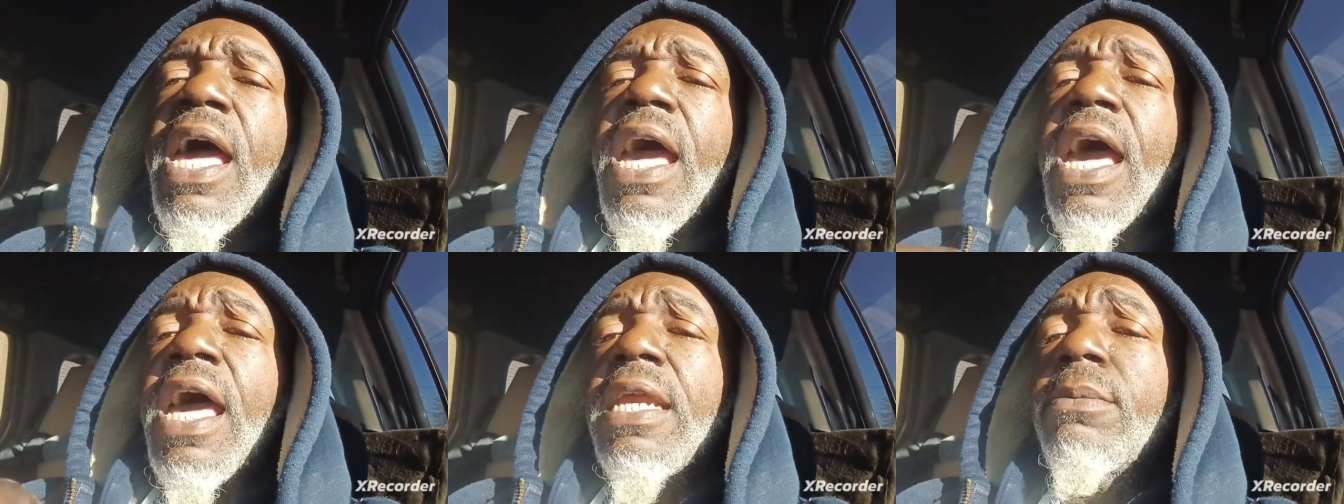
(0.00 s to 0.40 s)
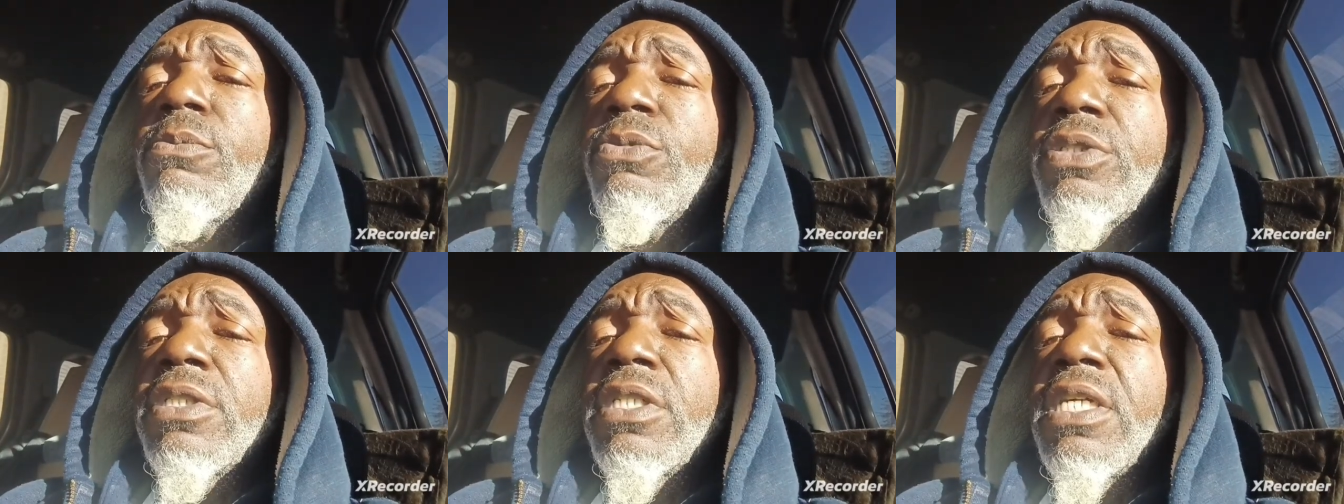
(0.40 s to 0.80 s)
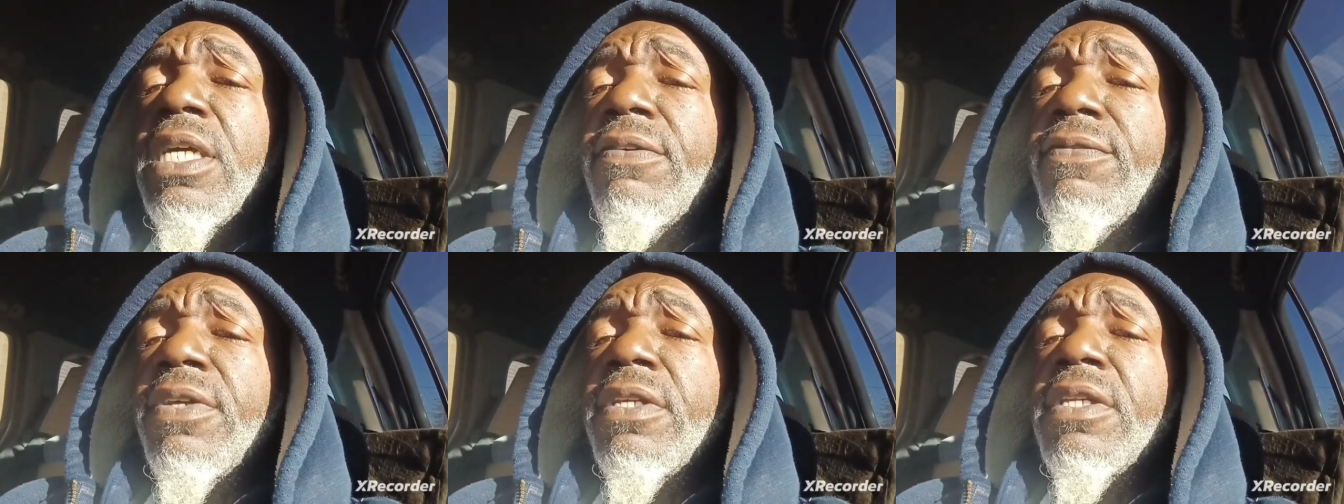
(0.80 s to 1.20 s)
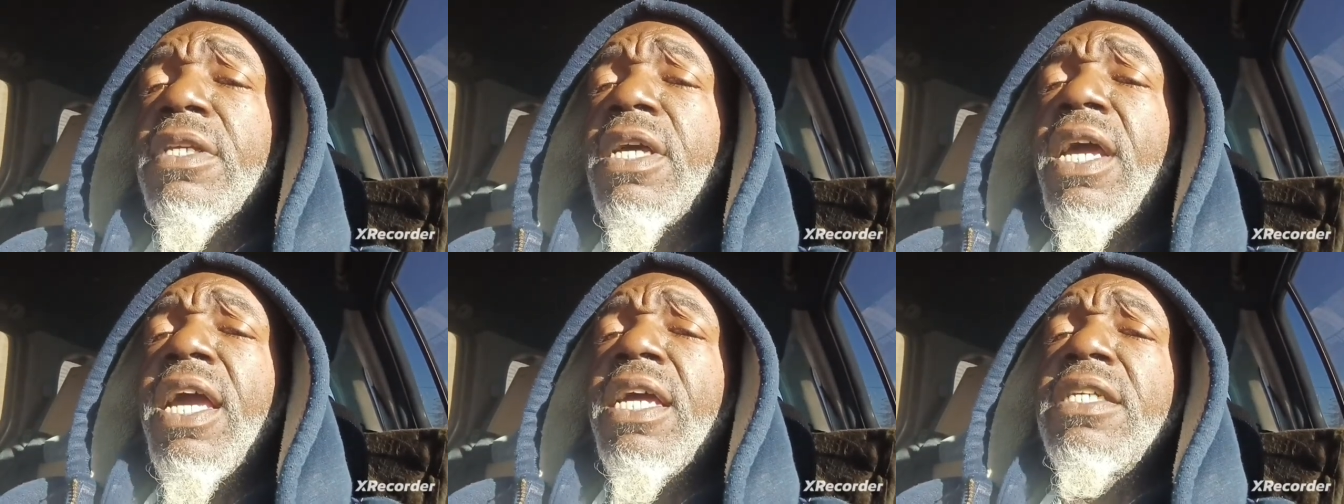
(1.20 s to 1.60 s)
Adam was given
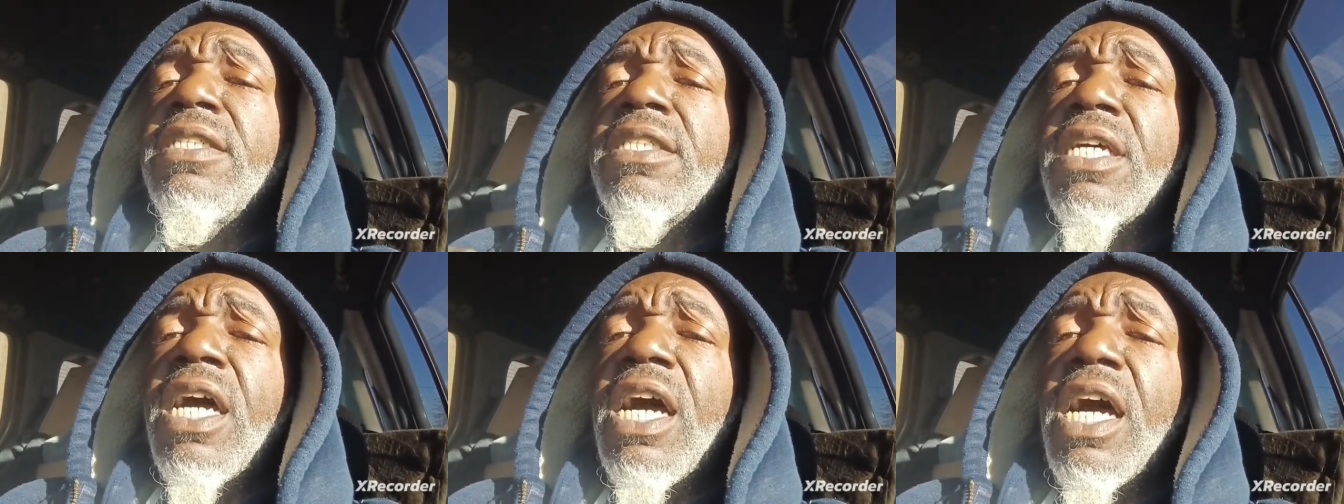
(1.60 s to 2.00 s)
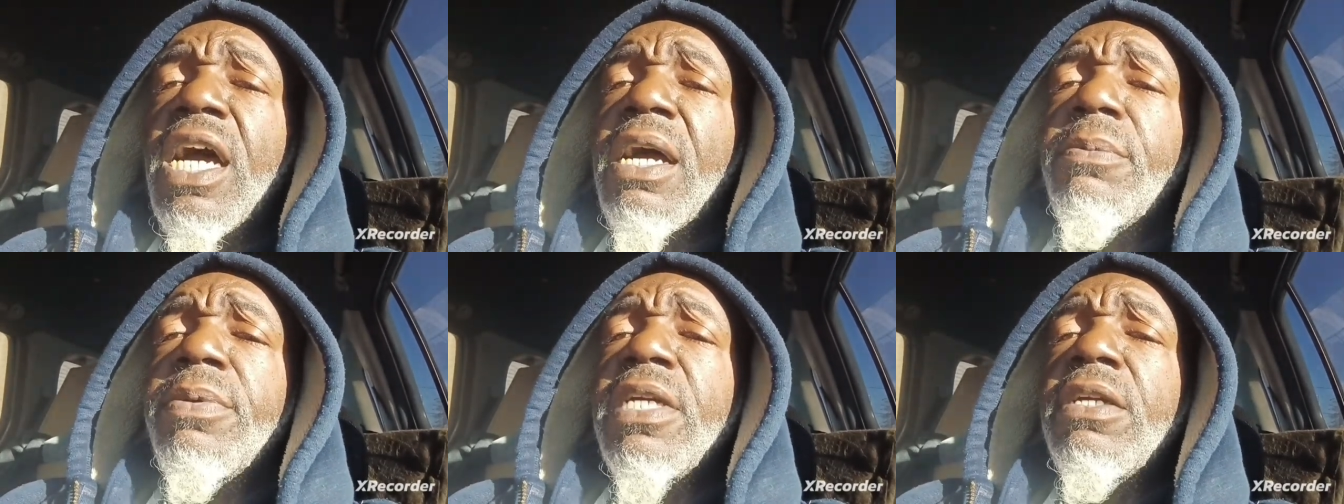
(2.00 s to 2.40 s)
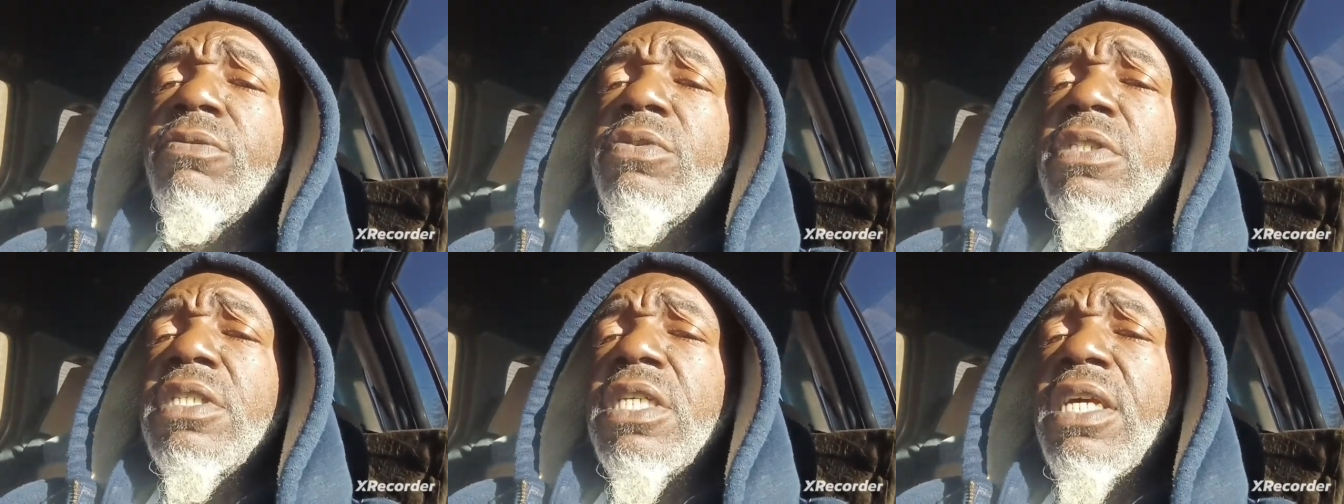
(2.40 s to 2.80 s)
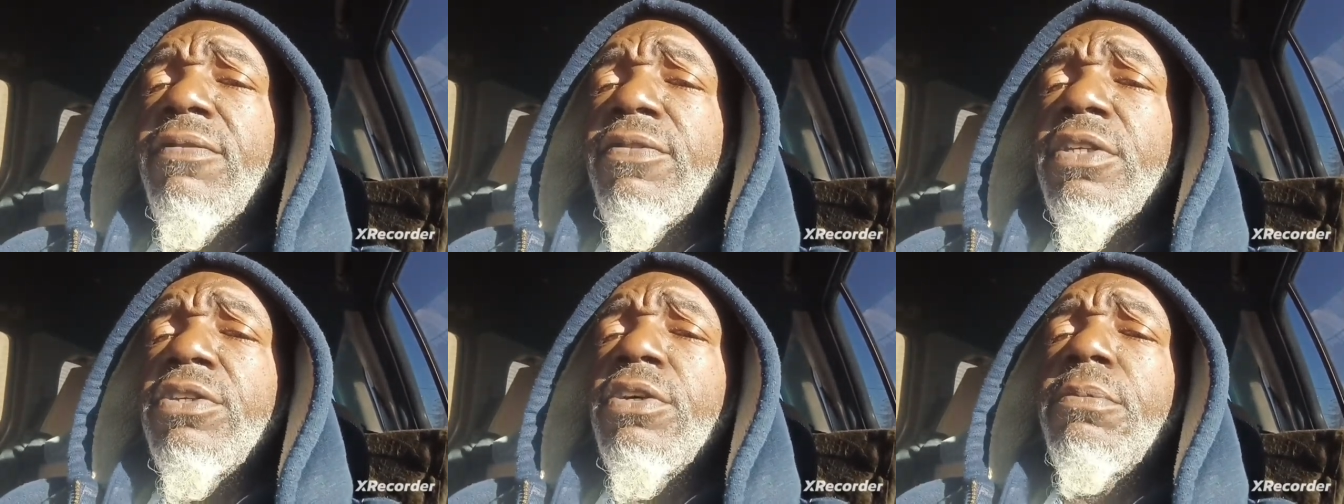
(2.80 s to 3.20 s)
a job. He was
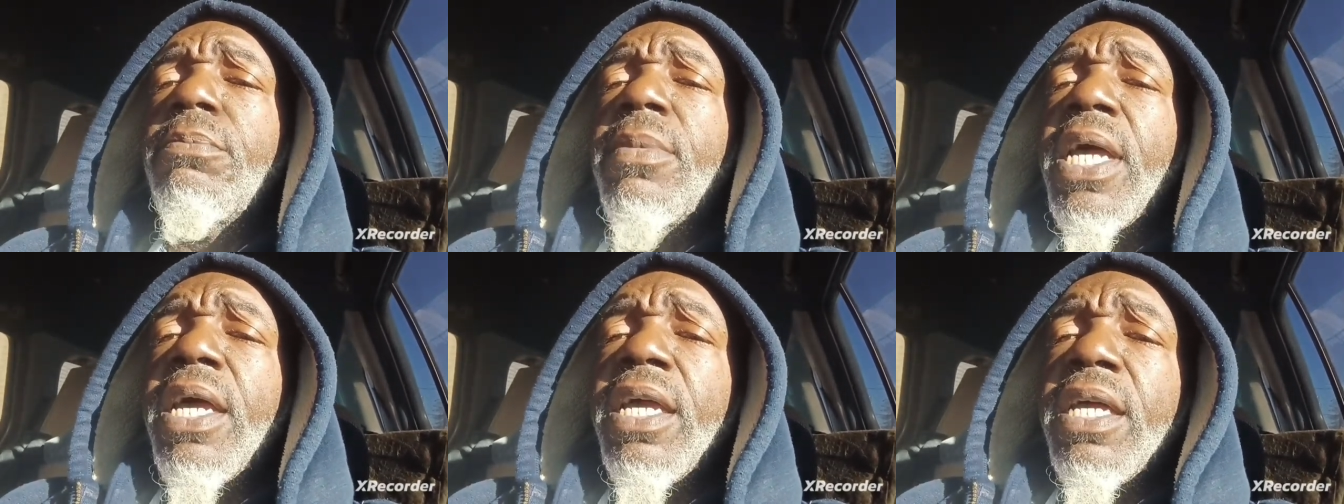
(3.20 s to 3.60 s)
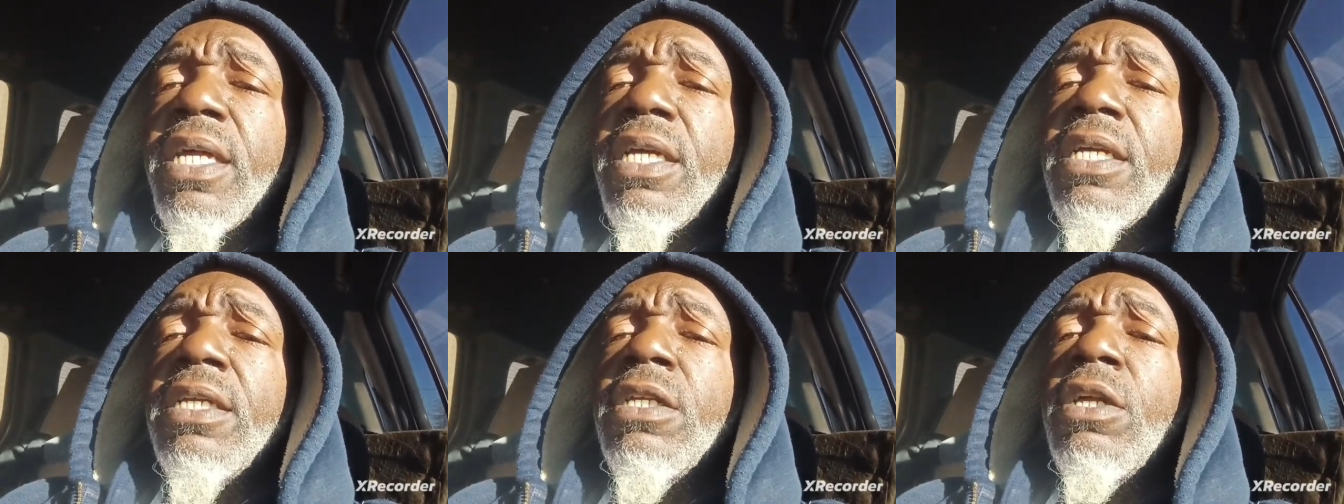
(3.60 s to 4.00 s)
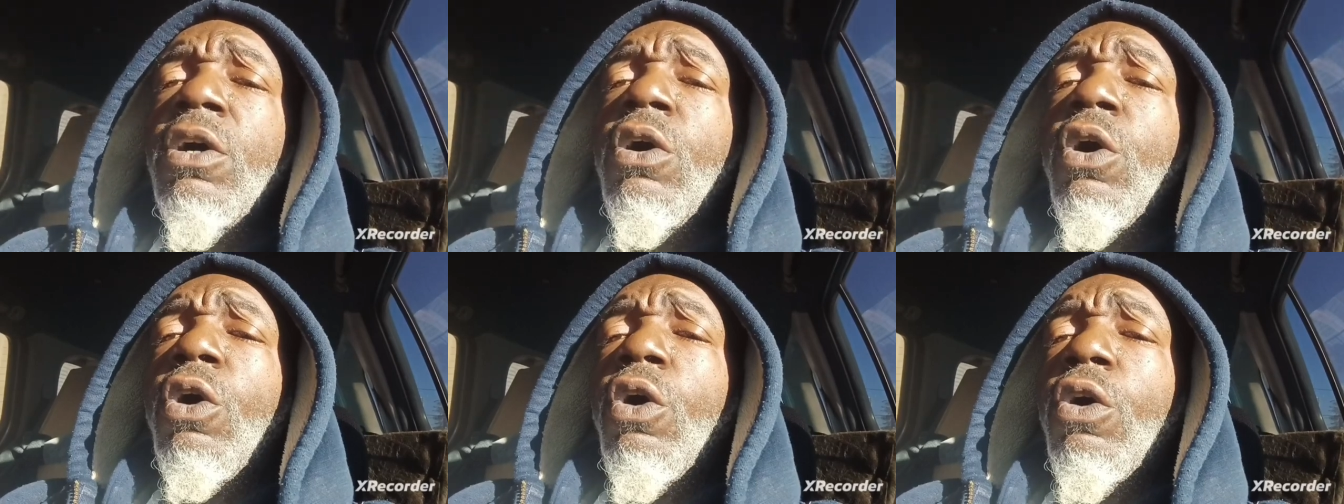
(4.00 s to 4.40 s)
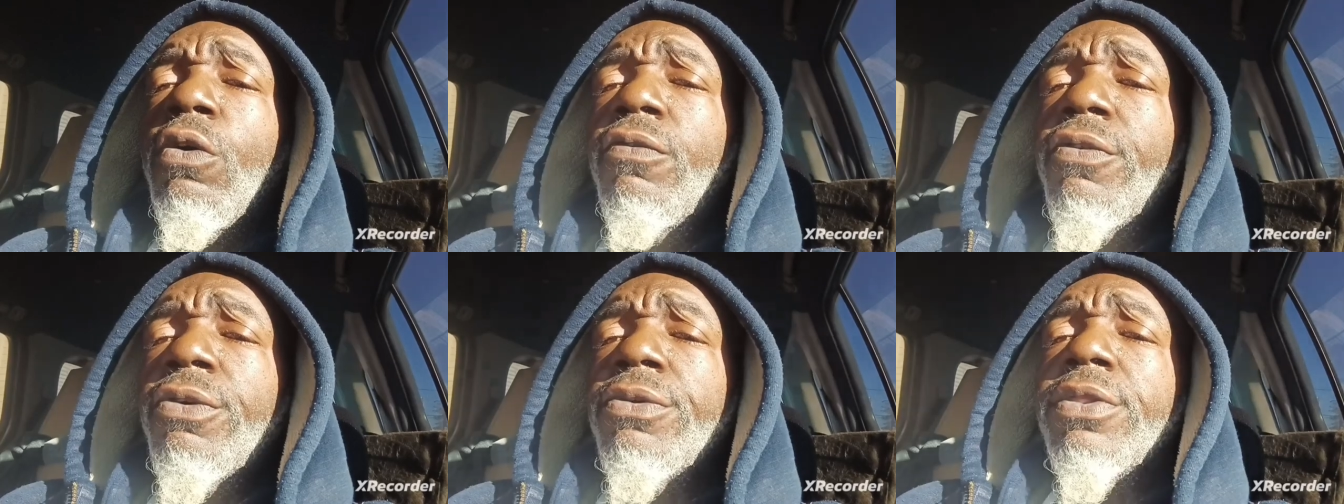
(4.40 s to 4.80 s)
given domain
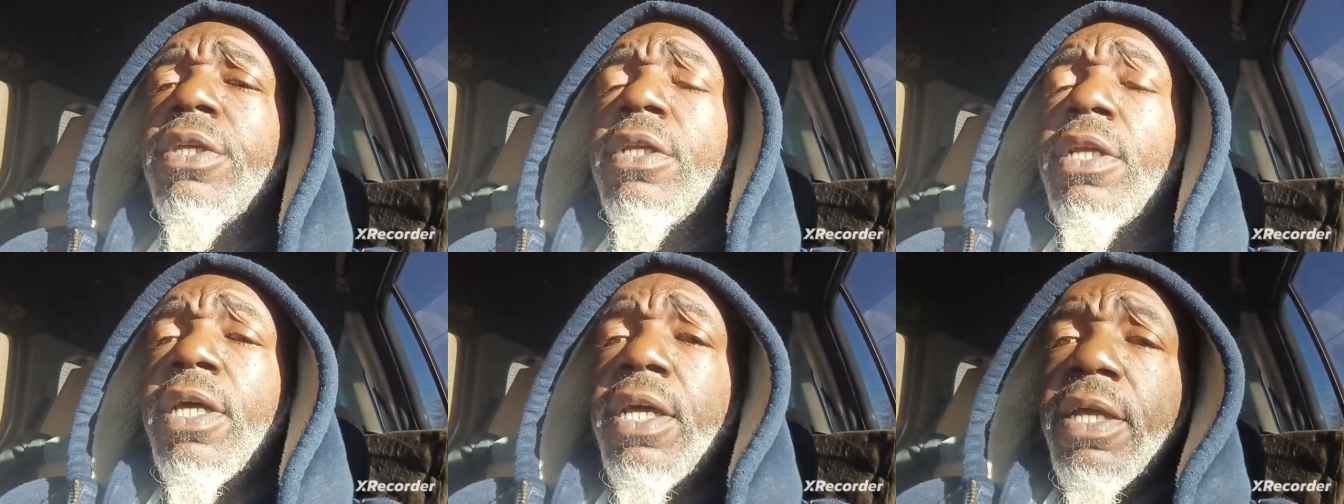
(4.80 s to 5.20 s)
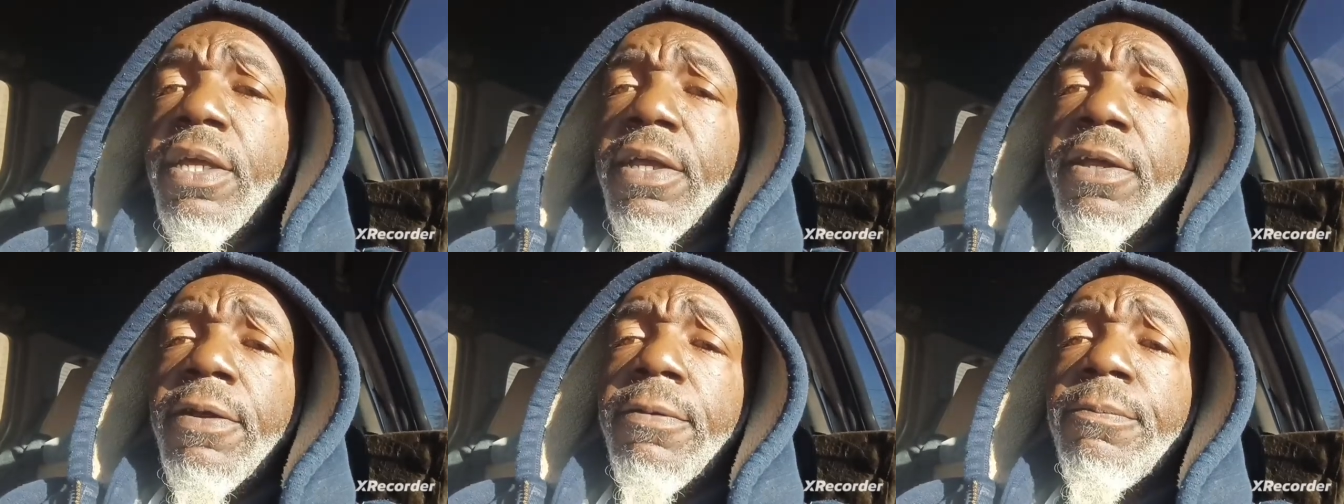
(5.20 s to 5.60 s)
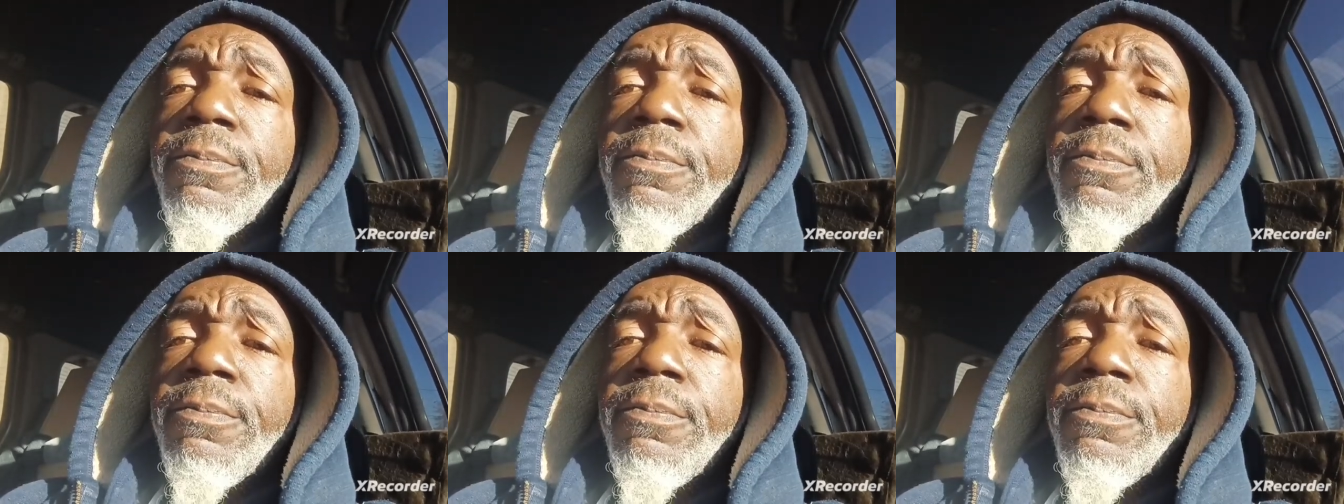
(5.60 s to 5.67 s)
over the land,